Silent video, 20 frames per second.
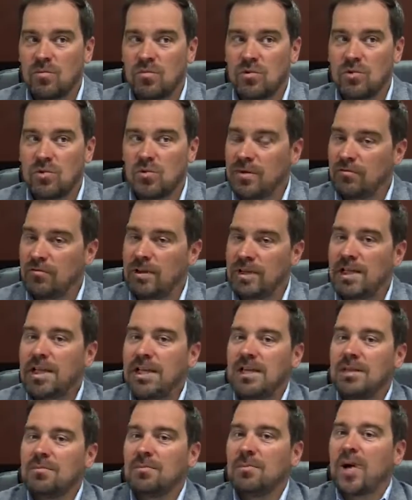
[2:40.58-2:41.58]
do we really
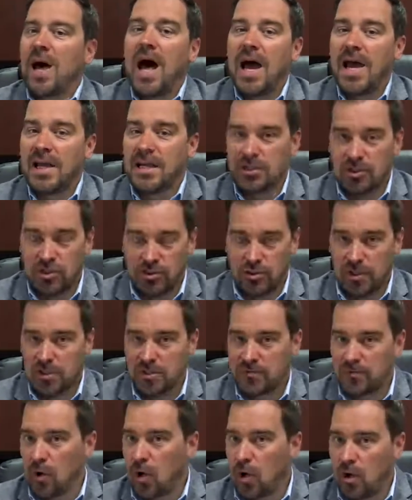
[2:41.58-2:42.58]
need to buy insurance
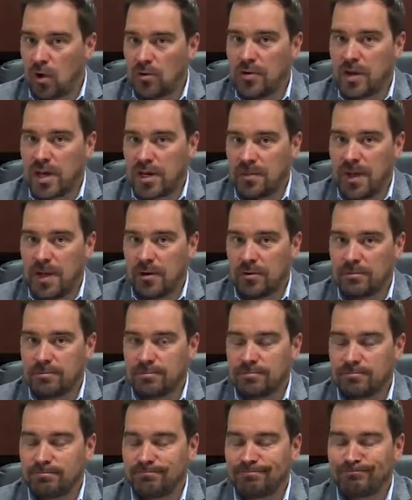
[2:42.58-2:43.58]
for all that amount?
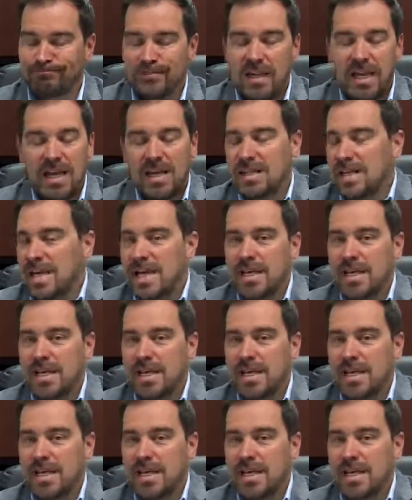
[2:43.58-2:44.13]
And the